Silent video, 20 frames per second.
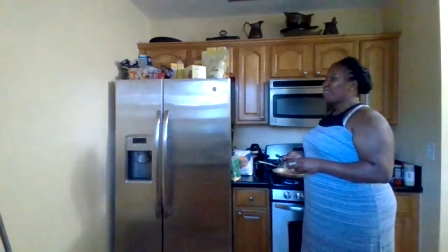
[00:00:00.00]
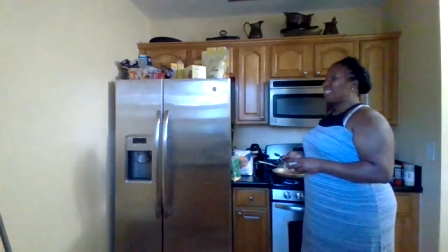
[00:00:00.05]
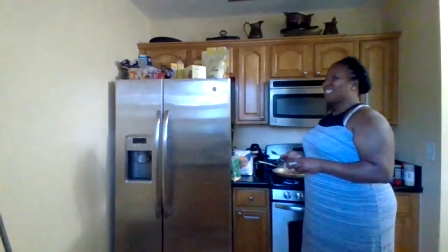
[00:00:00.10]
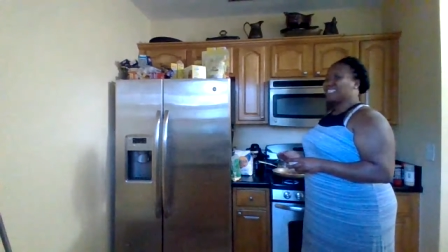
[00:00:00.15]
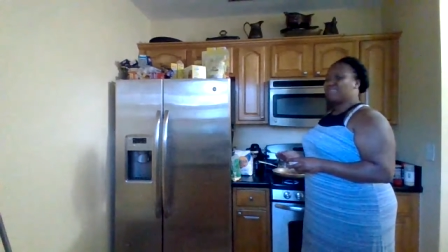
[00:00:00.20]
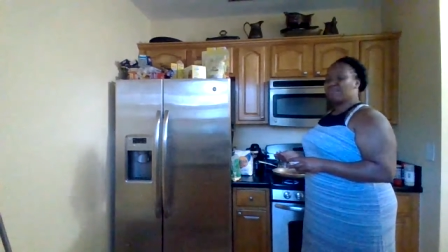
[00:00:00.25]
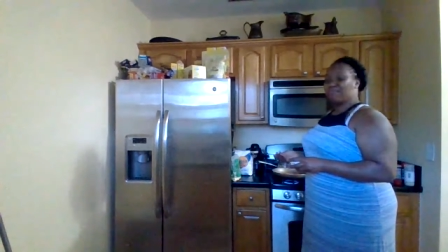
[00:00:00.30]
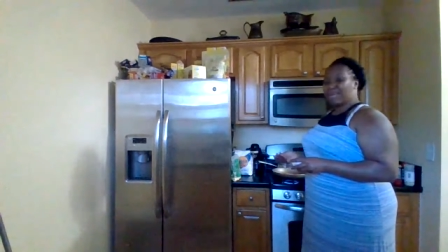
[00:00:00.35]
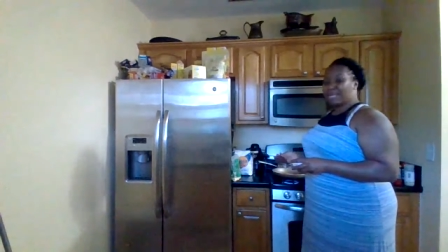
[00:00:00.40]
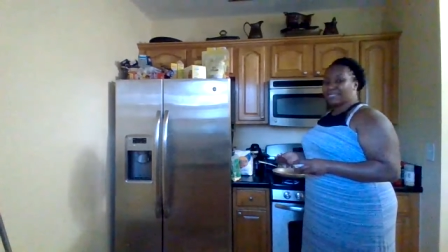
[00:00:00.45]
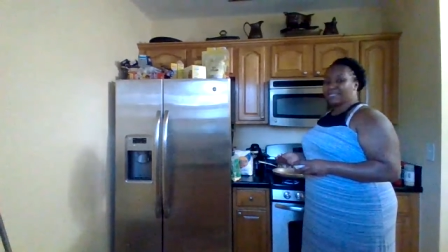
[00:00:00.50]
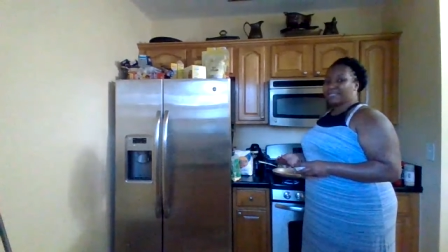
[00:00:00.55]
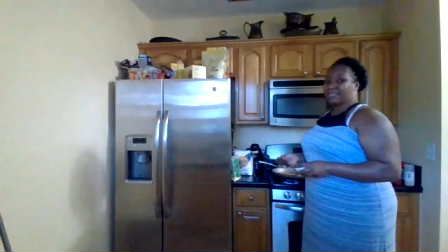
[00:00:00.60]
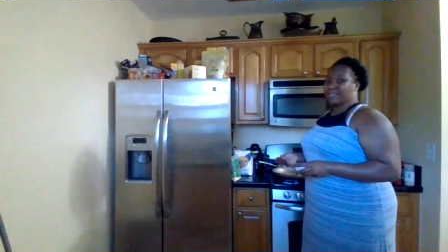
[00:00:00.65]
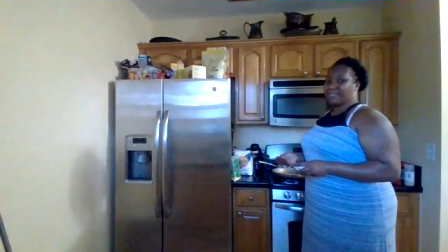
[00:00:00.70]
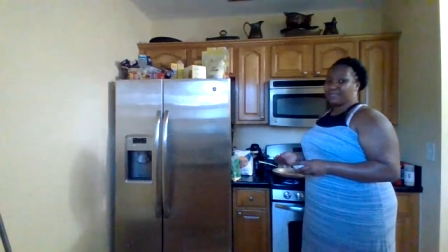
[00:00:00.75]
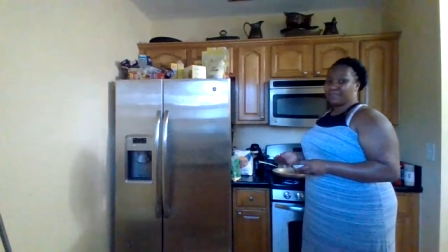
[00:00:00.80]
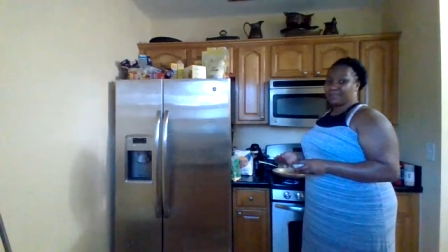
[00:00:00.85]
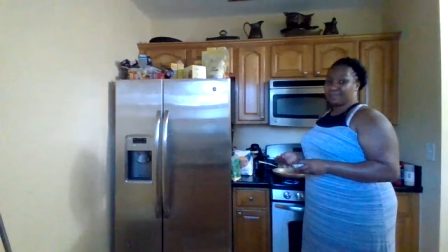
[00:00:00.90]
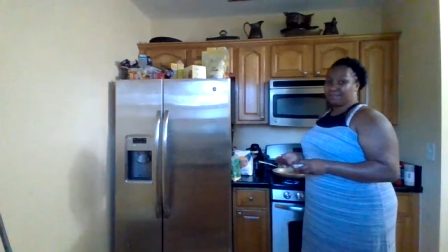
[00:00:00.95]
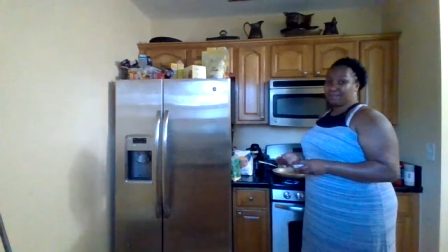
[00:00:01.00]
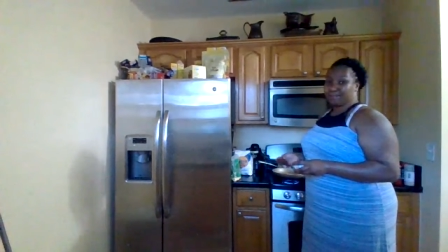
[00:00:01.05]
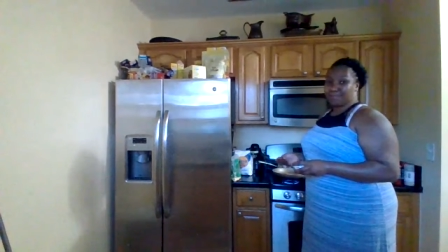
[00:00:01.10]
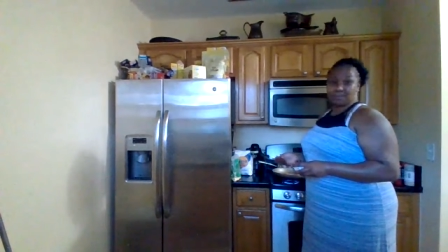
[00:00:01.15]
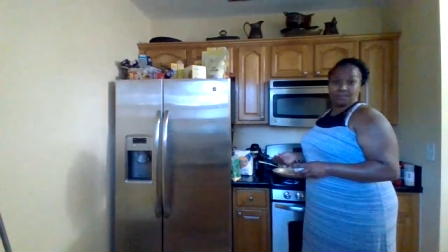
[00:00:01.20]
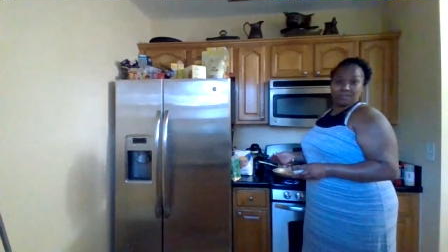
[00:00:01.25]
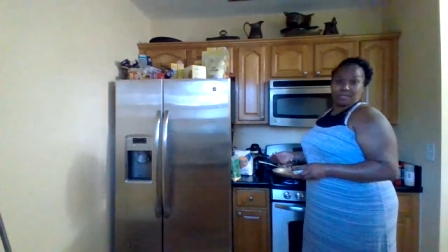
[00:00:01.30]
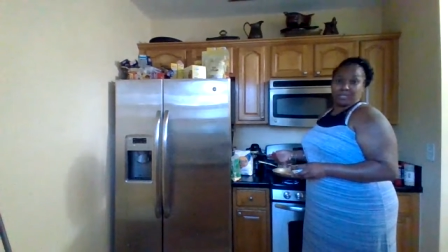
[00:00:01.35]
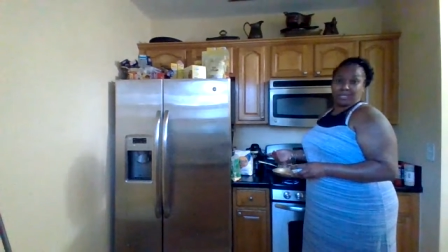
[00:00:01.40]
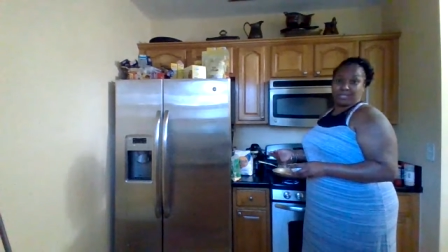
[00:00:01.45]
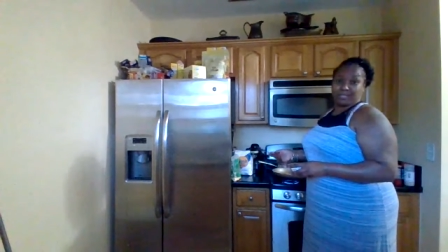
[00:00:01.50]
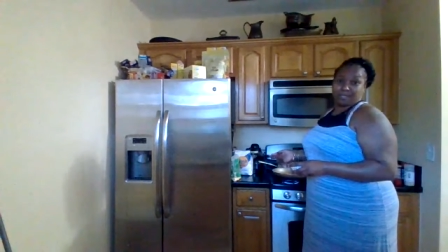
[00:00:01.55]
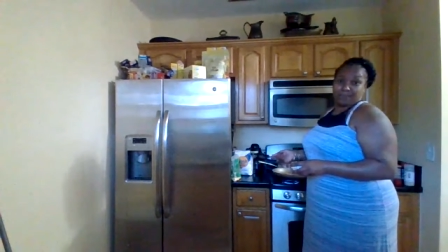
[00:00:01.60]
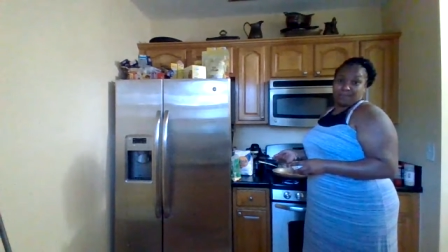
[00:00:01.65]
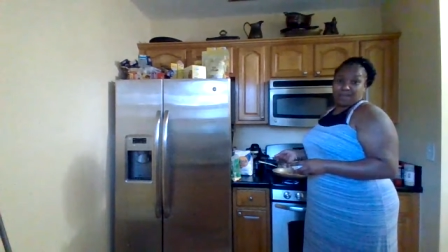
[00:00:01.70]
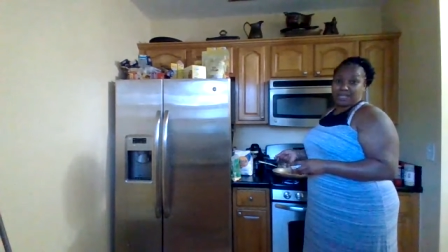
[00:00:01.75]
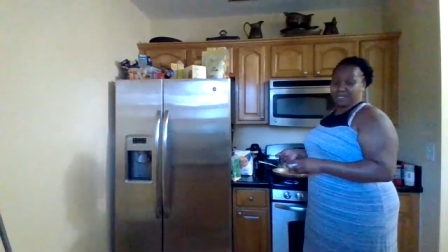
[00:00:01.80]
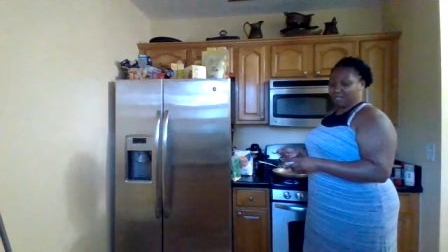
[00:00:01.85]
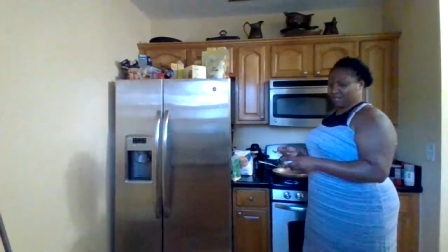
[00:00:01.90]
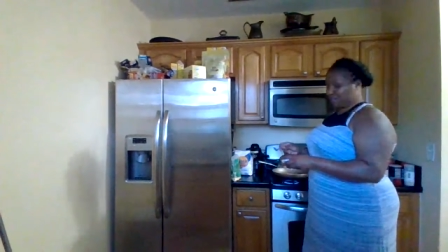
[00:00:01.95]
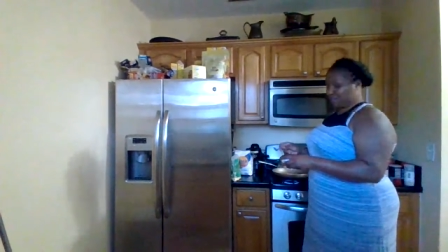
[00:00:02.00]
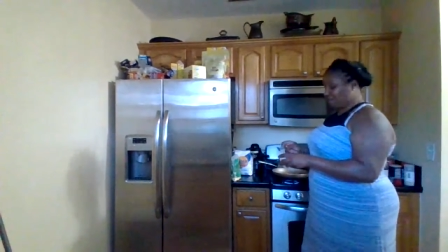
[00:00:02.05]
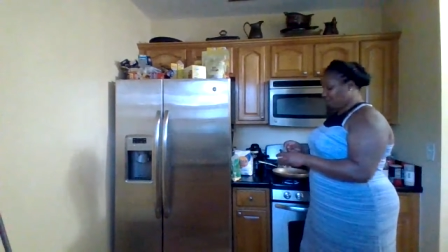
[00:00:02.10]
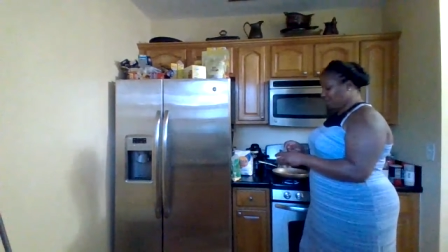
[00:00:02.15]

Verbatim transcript: some medicine. What's this? Medicine.